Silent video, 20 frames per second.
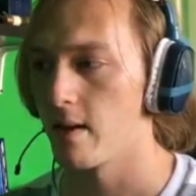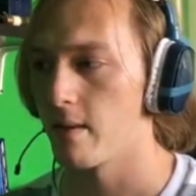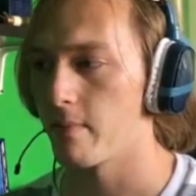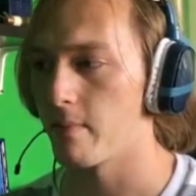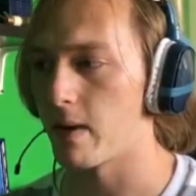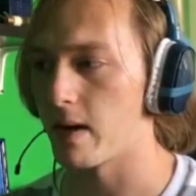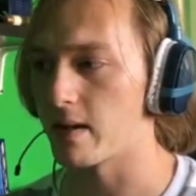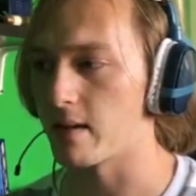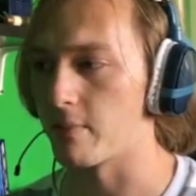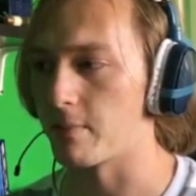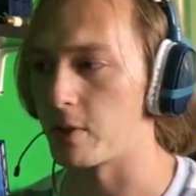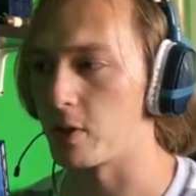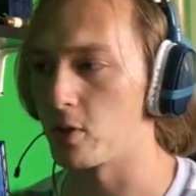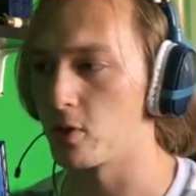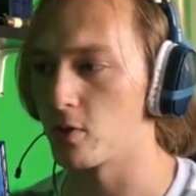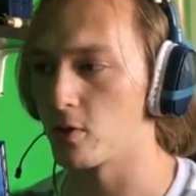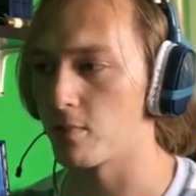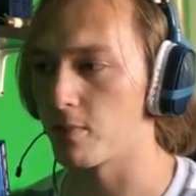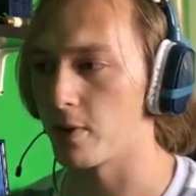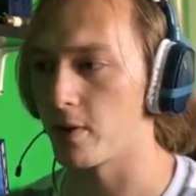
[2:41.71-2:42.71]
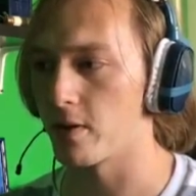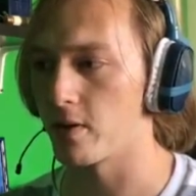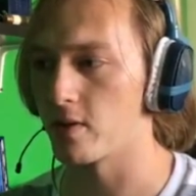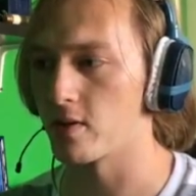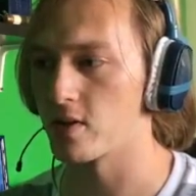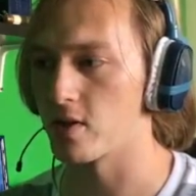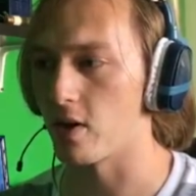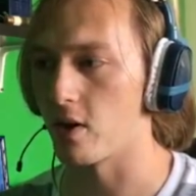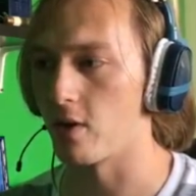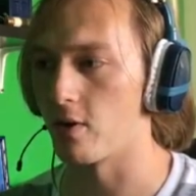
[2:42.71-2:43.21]
my computer
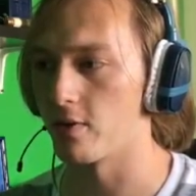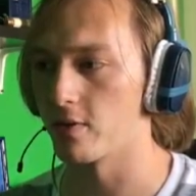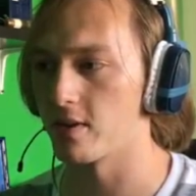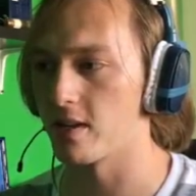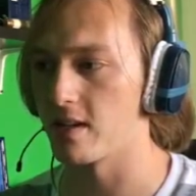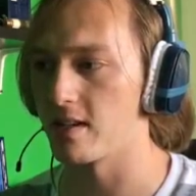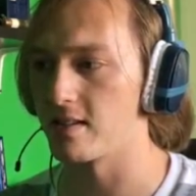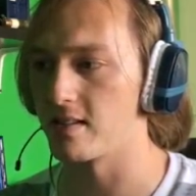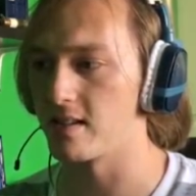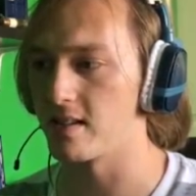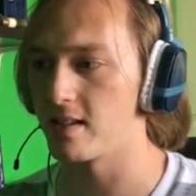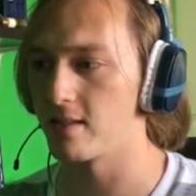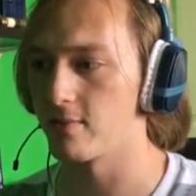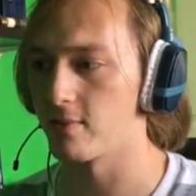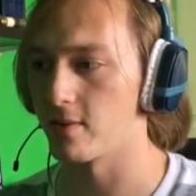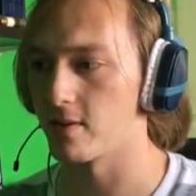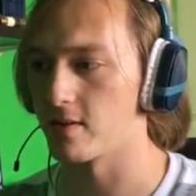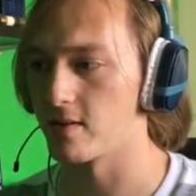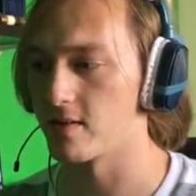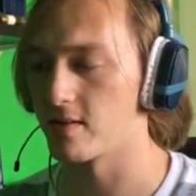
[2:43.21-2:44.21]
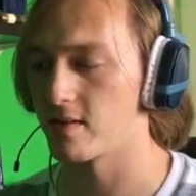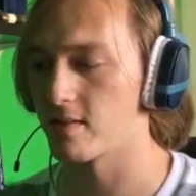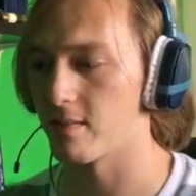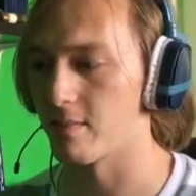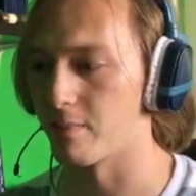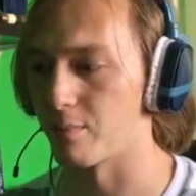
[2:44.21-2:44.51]
players, all they did was